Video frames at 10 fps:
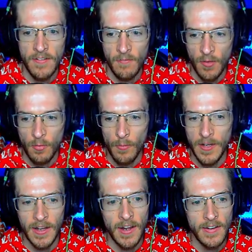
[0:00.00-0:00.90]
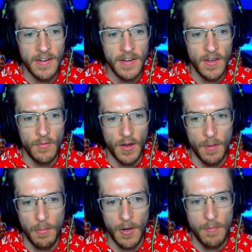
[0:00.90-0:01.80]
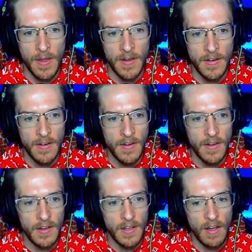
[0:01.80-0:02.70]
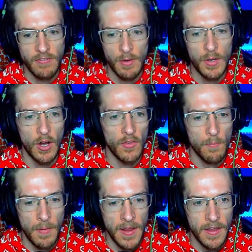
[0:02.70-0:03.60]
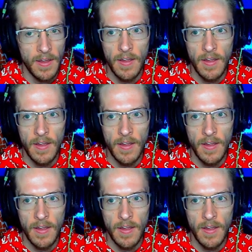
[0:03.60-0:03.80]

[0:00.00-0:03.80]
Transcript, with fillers: That's what we needed. We're going to pull him in. Lovely. We got the big